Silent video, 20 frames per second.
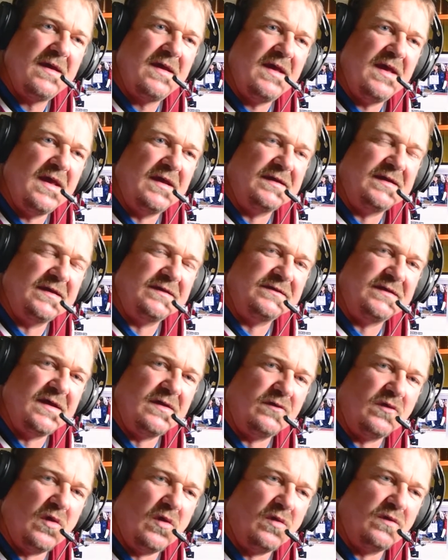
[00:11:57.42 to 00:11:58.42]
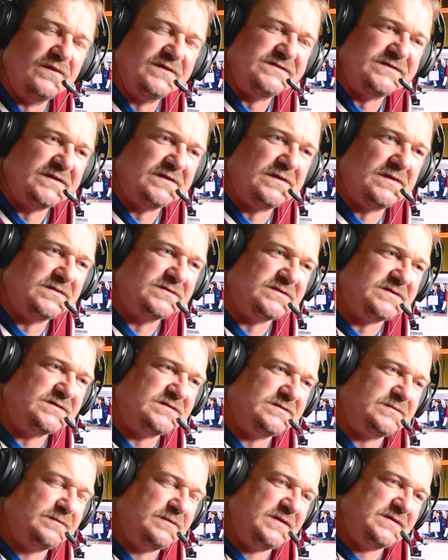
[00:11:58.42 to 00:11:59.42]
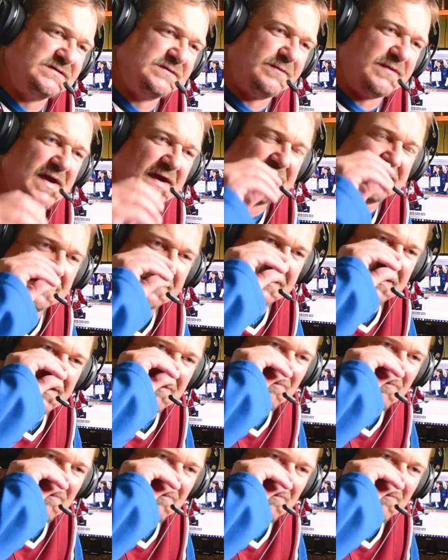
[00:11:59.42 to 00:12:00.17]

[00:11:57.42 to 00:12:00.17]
and they roll with it, because it's practically